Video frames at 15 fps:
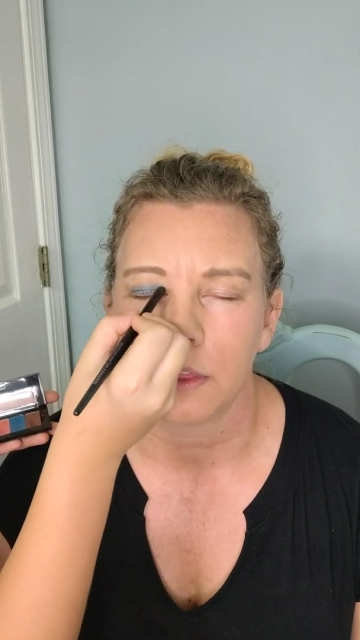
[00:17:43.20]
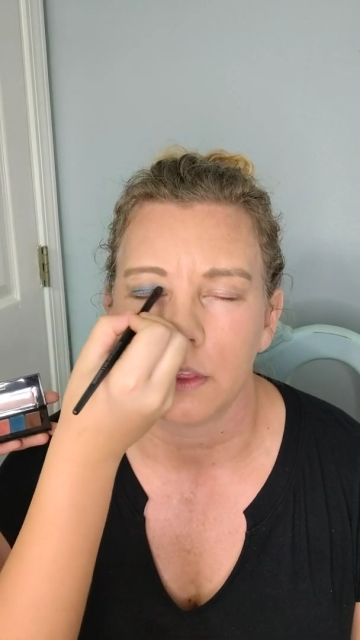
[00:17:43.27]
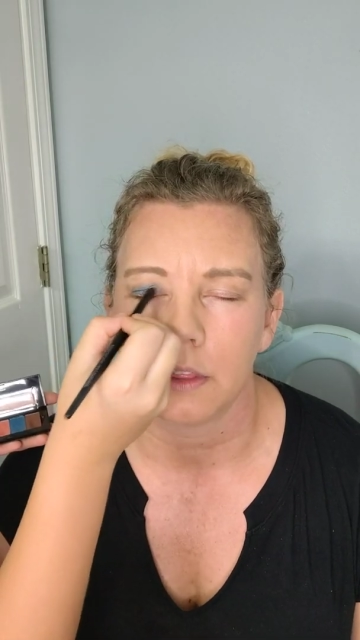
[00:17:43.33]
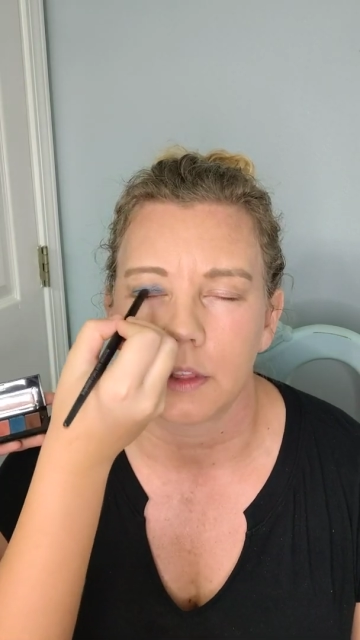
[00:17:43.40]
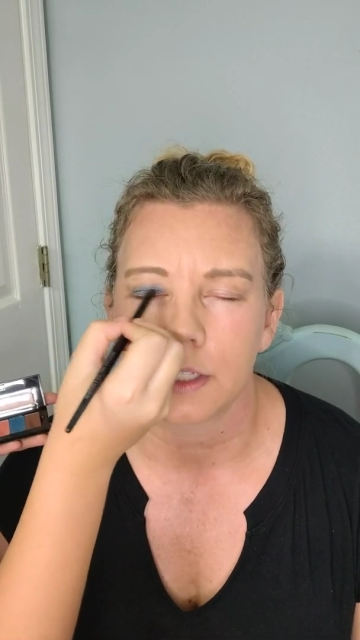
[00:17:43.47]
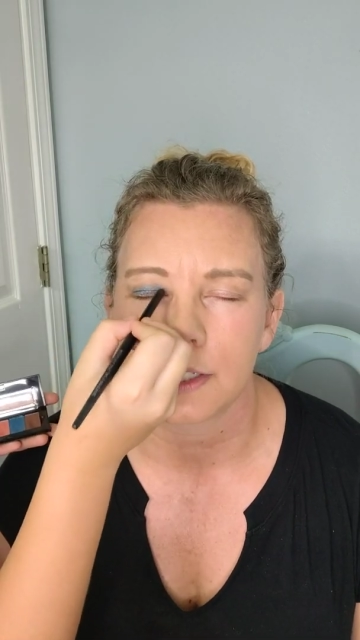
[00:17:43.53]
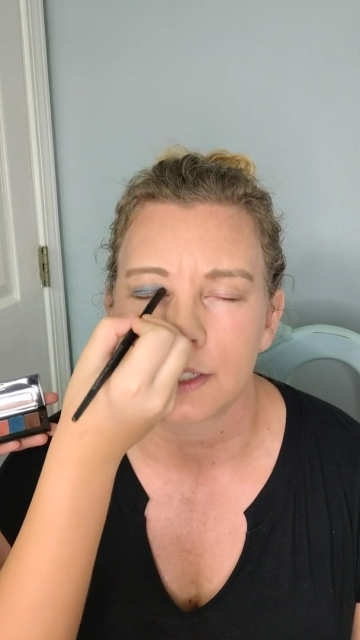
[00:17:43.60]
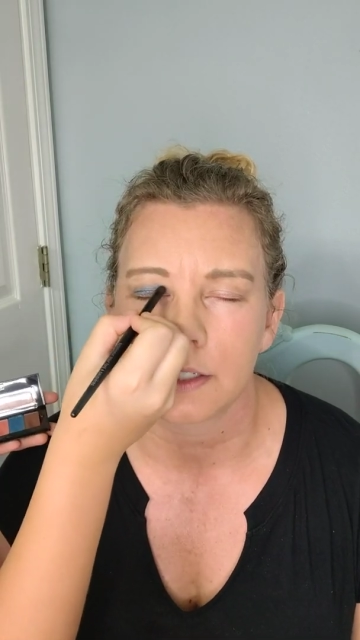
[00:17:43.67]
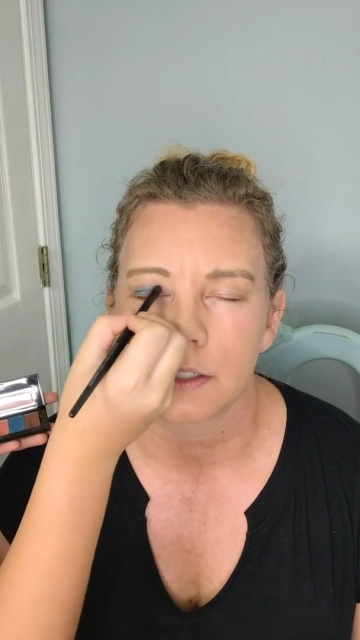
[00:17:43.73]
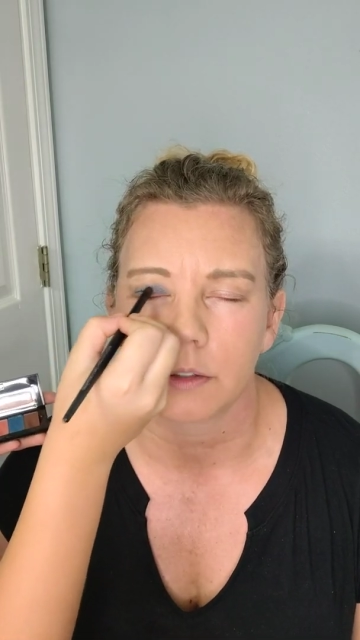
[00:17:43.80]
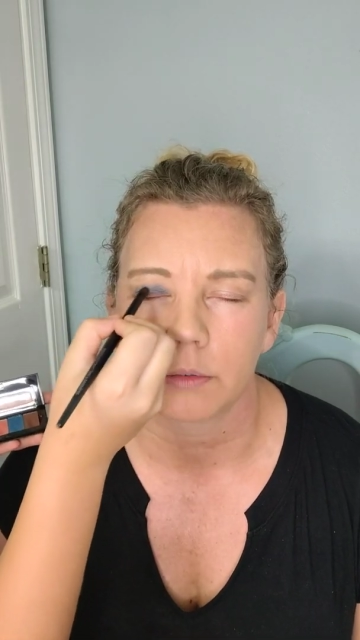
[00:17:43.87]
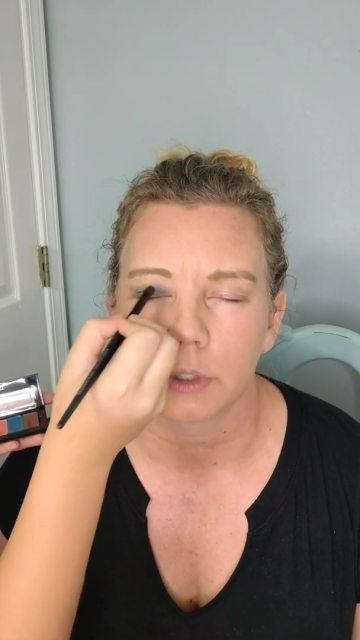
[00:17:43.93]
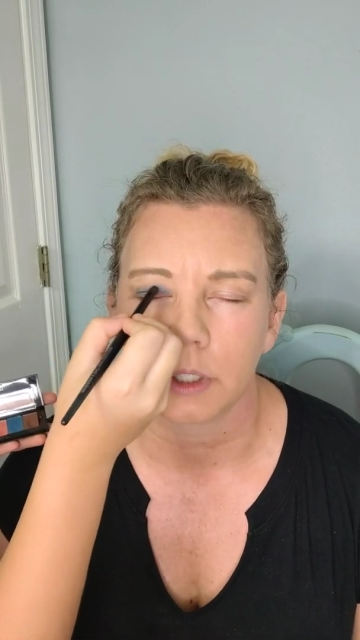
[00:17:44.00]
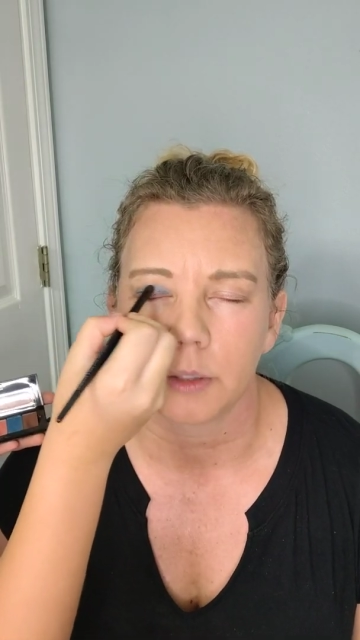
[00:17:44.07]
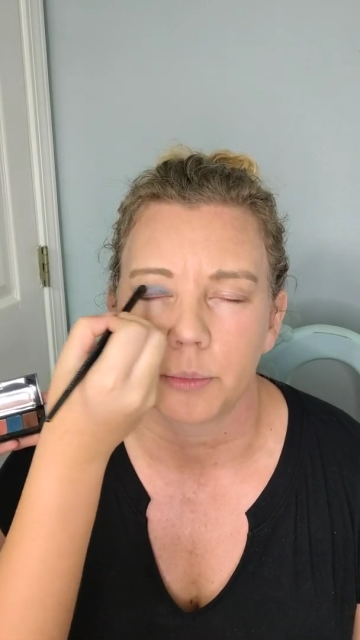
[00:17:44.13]
This is a
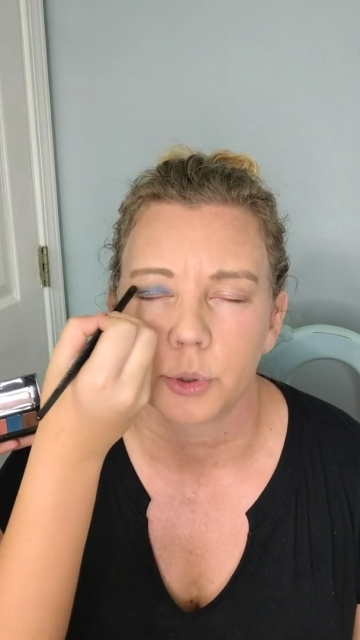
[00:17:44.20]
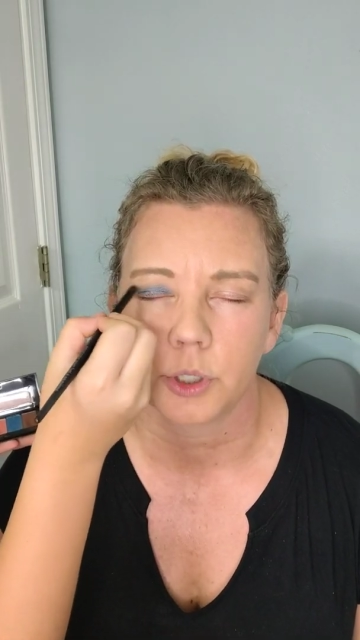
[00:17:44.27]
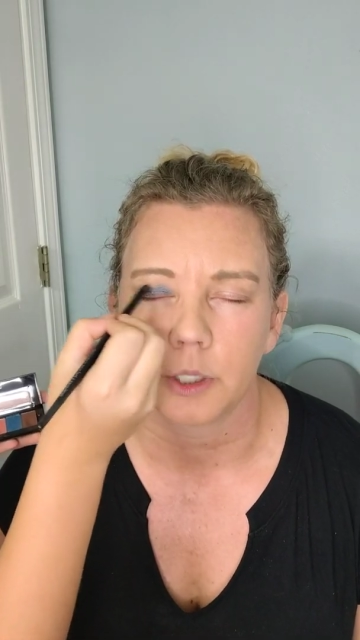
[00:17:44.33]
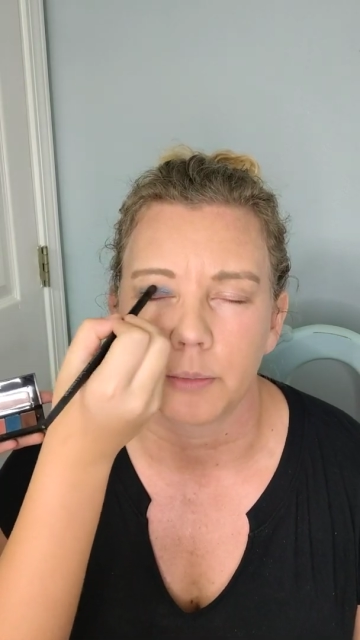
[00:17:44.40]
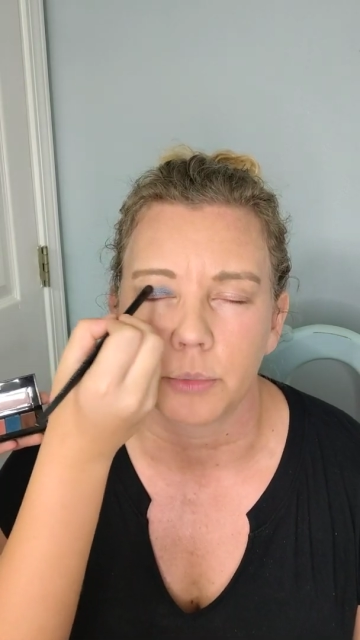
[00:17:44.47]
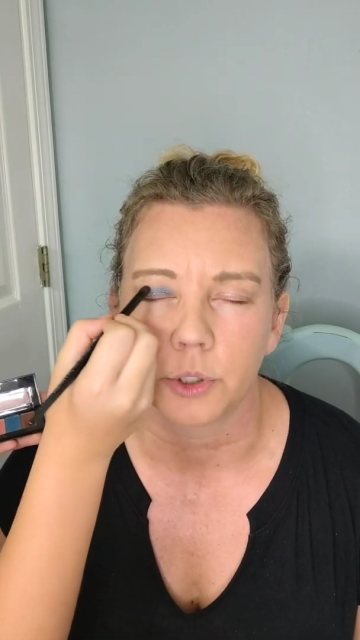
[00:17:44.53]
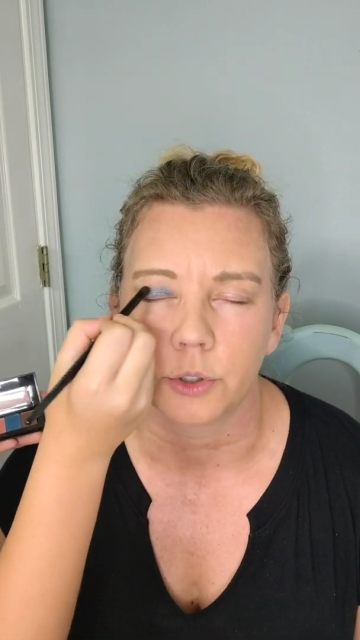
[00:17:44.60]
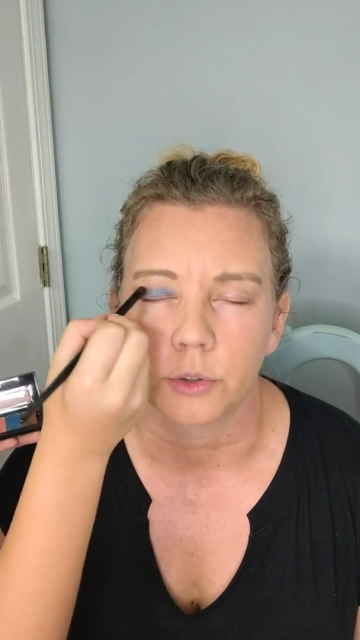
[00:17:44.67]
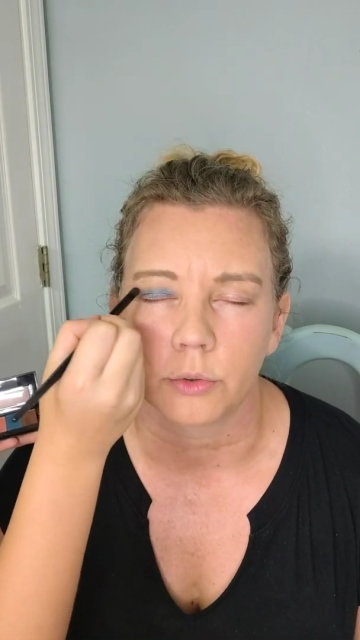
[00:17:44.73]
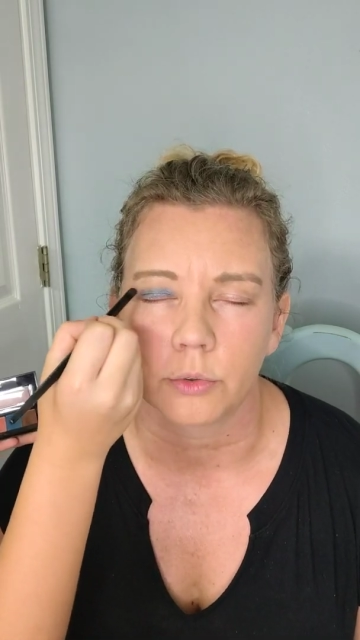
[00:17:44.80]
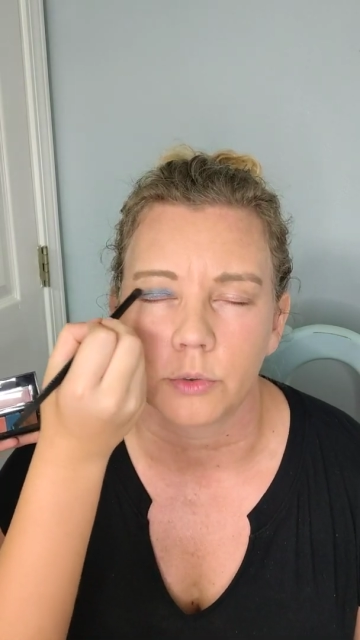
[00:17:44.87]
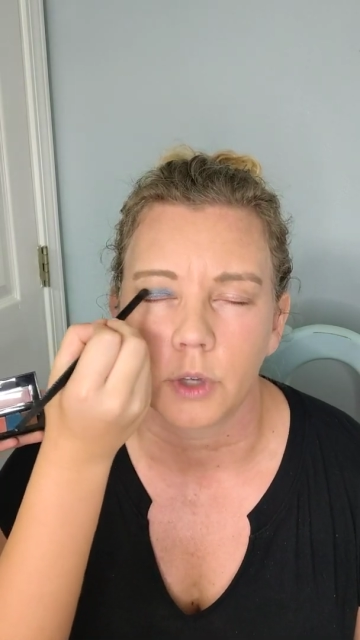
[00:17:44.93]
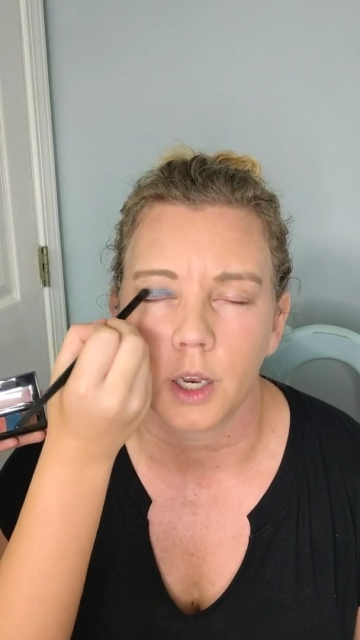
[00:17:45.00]
really pretty blue.